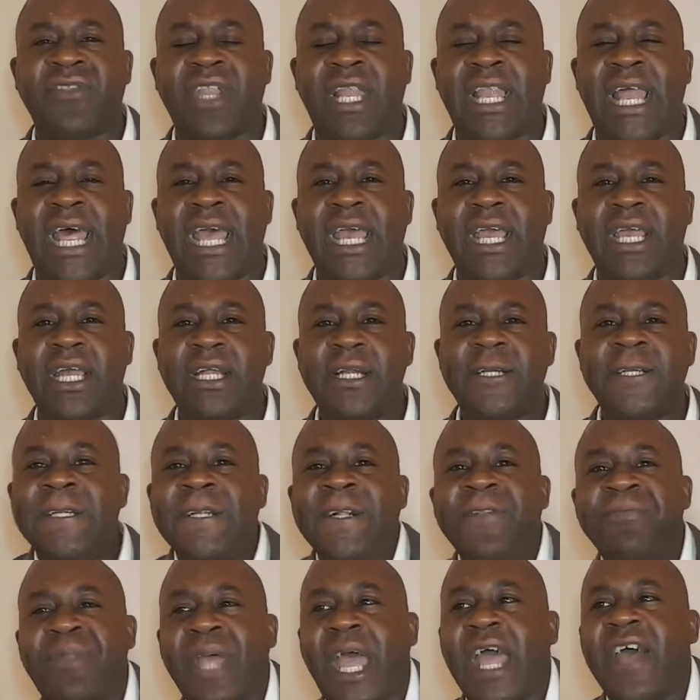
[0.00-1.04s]
the leg.
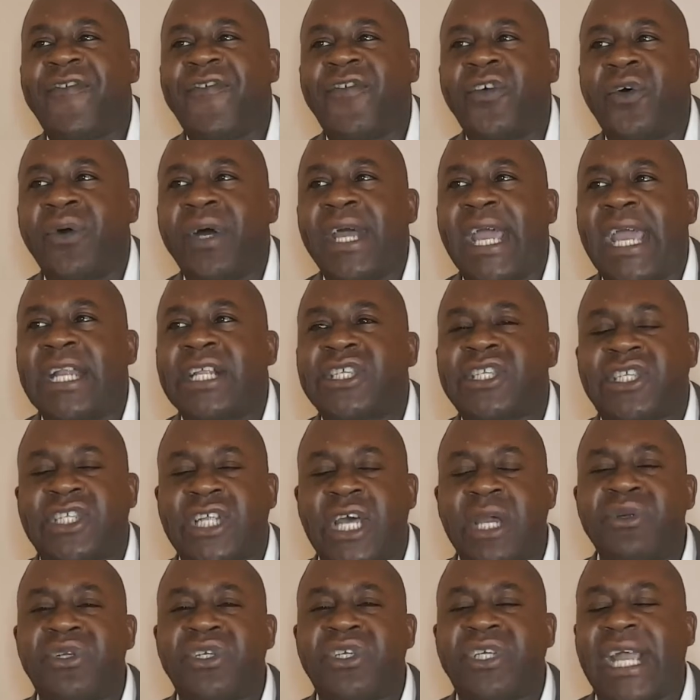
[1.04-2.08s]
Therefore, it
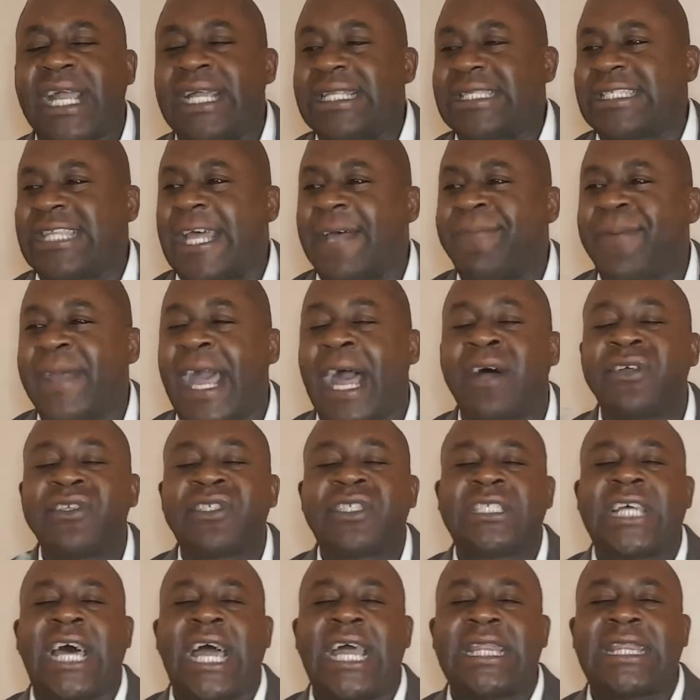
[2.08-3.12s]
associates stepping
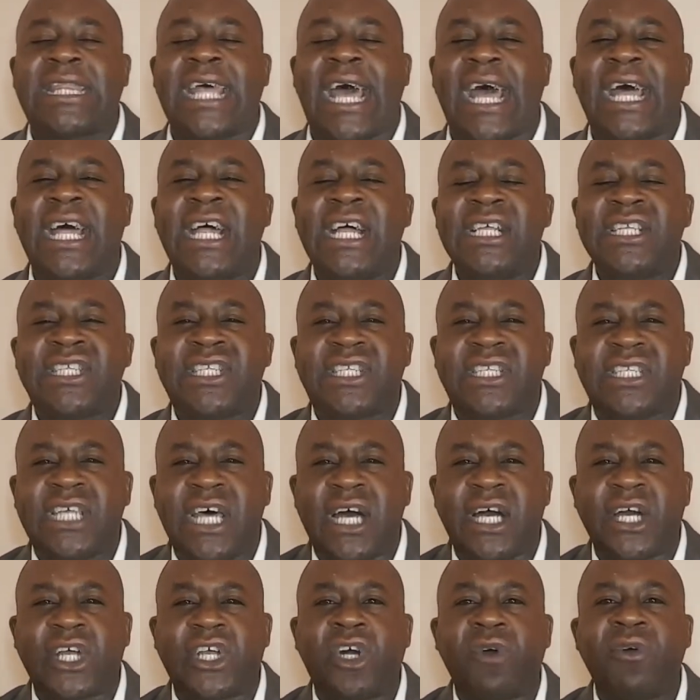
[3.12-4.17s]
outside that
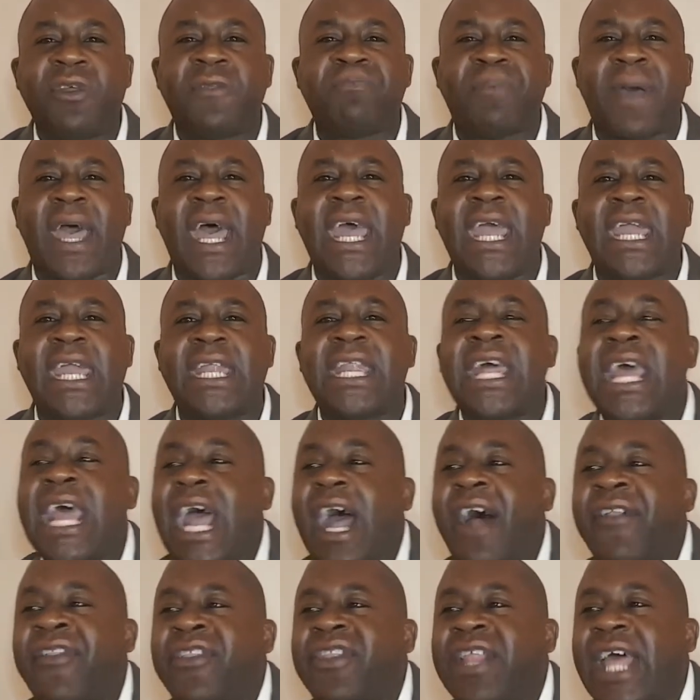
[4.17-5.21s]
circle with pain,
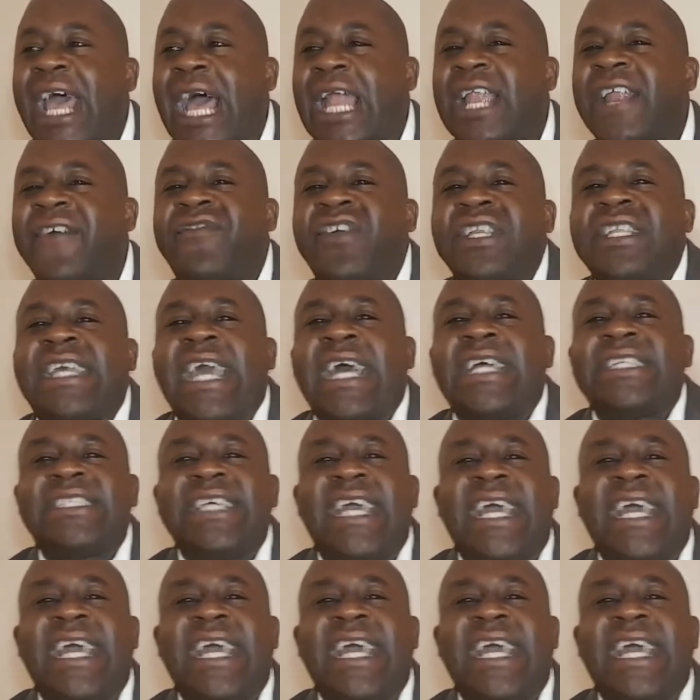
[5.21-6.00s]
and then the elephant gets